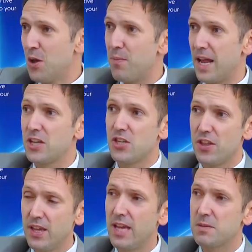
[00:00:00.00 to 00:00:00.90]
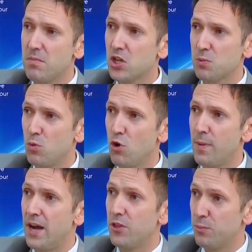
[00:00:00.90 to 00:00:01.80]
but actually I think it's much more
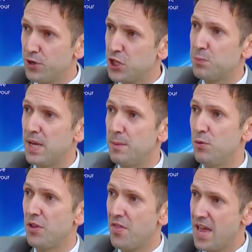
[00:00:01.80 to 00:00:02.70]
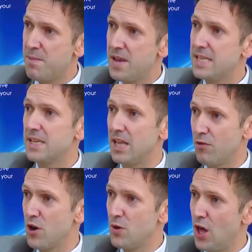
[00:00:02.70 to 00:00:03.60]
about the British people that they meet in
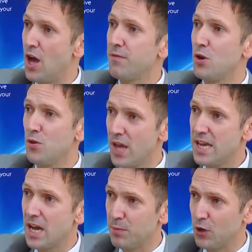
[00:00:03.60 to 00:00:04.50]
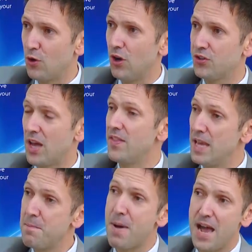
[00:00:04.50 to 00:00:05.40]
their own life, who they come across, and the
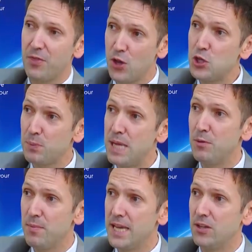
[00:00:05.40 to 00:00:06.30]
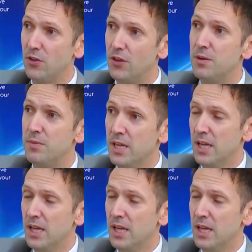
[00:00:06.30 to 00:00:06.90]
impact those people make on them.